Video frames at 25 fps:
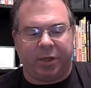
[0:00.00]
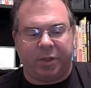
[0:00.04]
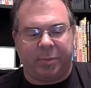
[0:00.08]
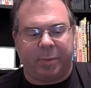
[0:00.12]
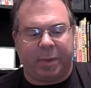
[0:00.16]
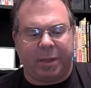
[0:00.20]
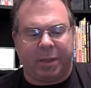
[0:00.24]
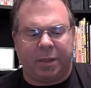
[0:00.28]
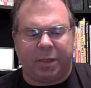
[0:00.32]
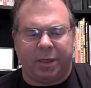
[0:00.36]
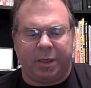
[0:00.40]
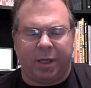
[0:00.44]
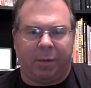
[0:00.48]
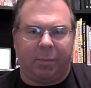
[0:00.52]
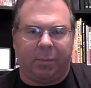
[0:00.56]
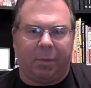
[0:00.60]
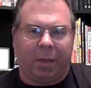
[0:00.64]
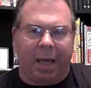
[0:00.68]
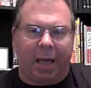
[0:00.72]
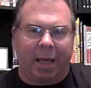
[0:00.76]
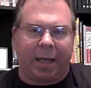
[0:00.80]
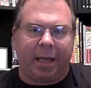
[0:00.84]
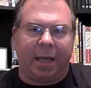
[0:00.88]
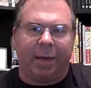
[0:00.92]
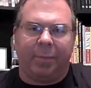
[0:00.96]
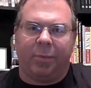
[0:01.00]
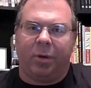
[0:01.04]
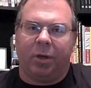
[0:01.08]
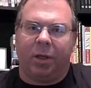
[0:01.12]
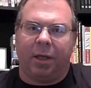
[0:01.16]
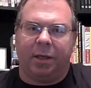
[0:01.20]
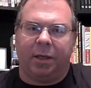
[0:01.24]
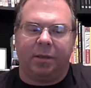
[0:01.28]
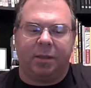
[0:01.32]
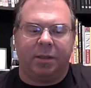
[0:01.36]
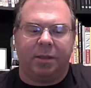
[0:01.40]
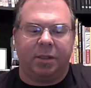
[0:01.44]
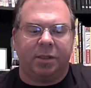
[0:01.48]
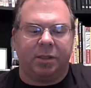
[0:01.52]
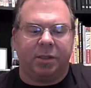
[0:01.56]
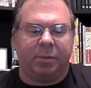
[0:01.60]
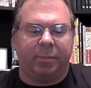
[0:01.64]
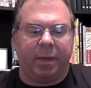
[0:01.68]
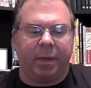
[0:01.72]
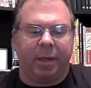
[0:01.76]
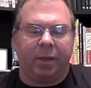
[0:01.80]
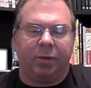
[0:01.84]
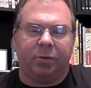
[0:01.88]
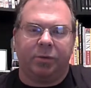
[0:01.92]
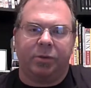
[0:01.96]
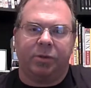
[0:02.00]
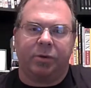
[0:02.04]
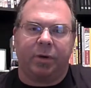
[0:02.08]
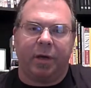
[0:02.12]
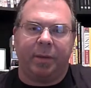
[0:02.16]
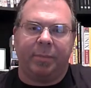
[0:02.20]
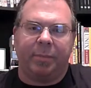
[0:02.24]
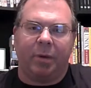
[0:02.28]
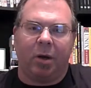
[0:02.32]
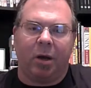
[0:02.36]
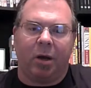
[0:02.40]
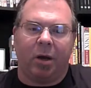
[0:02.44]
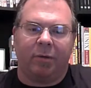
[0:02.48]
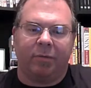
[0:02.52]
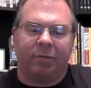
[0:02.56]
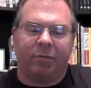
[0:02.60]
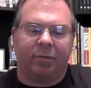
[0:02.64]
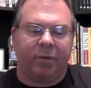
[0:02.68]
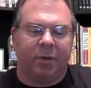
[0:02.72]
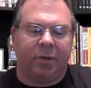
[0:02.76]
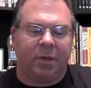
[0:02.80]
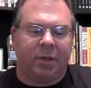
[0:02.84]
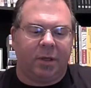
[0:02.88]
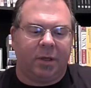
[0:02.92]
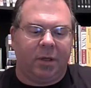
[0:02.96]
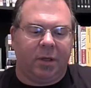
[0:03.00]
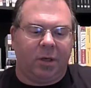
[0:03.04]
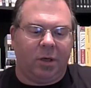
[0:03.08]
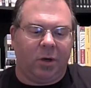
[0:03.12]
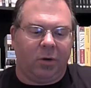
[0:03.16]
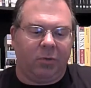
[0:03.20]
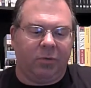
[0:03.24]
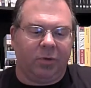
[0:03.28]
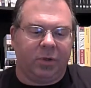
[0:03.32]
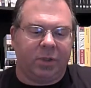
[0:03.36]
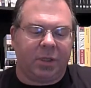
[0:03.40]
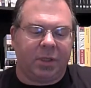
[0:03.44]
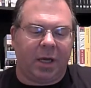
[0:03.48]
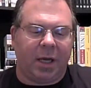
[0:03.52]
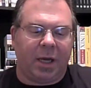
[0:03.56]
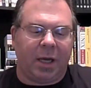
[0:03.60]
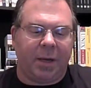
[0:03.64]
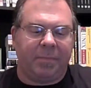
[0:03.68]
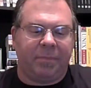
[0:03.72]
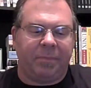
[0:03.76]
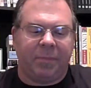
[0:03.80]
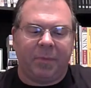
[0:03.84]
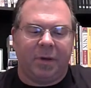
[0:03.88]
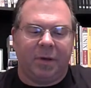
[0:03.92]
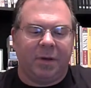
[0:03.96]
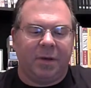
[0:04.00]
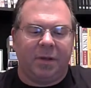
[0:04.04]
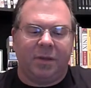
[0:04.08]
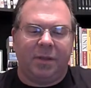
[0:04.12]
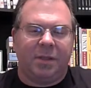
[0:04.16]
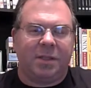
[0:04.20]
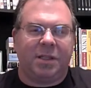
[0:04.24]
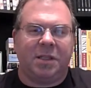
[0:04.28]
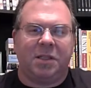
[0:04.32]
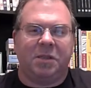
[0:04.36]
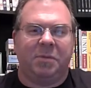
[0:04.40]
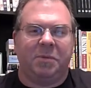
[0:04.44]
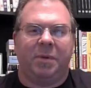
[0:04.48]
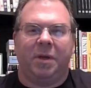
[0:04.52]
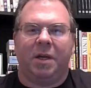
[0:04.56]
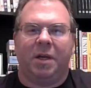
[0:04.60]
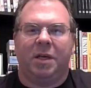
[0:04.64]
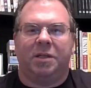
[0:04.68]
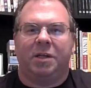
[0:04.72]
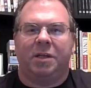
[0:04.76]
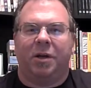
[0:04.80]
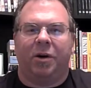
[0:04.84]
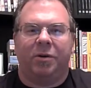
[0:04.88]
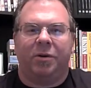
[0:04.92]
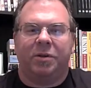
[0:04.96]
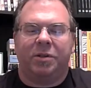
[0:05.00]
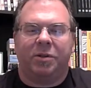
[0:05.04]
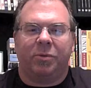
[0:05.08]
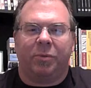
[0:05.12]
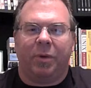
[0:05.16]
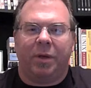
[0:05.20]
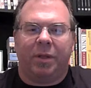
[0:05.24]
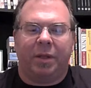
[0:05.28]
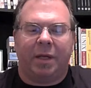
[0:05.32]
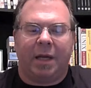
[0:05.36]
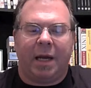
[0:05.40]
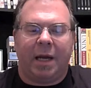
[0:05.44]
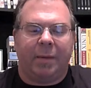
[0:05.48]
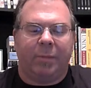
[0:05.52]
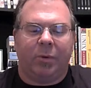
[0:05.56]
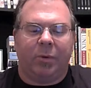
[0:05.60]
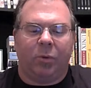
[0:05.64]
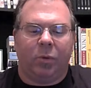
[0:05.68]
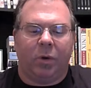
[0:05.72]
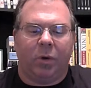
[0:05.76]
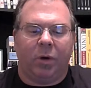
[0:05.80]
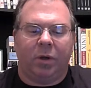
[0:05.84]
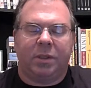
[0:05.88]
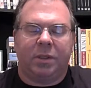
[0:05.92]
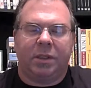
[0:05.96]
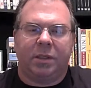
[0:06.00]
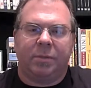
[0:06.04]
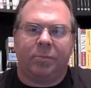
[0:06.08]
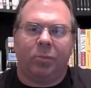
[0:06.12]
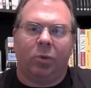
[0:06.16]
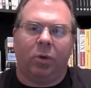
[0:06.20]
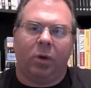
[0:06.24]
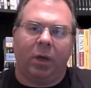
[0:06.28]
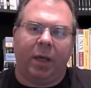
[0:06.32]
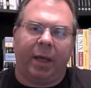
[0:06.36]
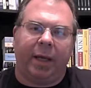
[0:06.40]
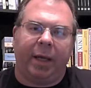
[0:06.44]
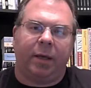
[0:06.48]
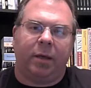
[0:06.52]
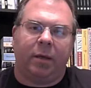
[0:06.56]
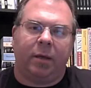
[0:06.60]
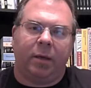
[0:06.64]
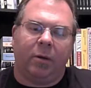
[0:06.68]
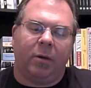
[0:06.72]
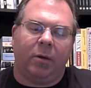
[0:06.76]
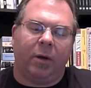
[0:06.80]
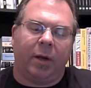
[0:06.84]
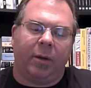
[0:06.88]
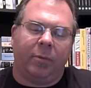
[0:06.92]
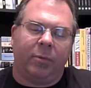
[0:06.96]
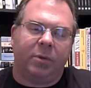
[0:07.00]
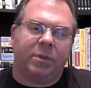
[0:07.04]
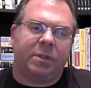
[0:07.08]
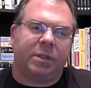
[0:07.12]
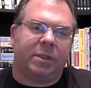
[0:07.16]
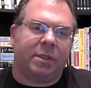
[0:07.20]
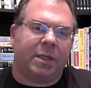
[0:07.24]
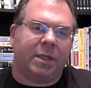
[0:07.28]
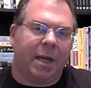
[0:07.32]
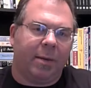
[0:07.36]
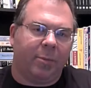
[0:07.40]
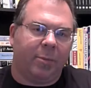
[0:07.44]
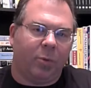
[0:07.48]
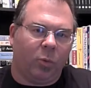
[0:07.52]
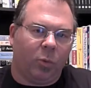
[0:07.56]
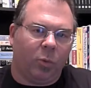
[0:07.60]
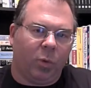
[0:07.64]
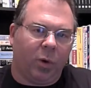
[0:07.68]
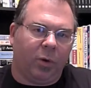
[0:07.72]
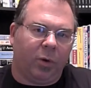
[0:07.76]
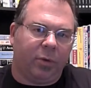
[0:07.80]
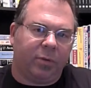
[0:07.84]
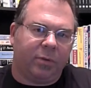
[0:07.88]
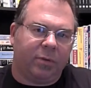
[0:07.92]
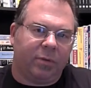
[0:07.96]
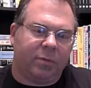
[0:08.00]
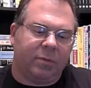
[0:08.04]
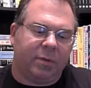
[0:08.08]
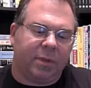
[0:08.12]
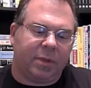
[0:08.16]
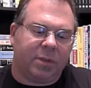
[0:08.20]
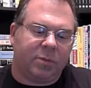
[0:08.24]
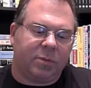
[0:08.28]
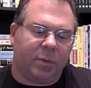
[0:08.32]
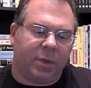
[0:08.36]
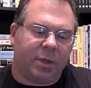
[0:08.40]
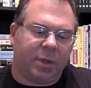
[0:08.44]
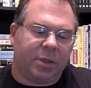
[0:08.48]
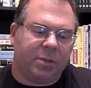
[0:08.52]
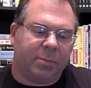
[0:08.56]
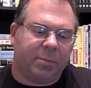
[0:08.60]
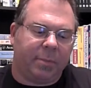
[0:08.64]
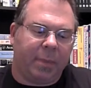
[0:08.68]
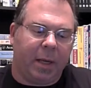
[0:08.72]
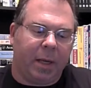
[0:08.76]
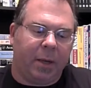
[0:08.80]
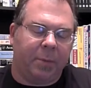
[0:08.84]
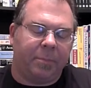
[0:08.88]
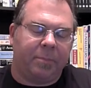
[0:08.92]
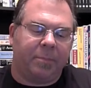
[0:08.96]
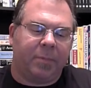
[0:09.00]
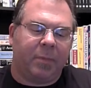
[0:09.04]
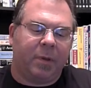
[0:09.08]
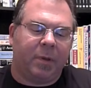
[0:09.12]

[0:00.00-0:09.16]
Especially on a black camera like this, the paint will scrape off over time. This isn't because it hurts the way the camera works, it's more like, alright, what's this camera worth? That's what it's about.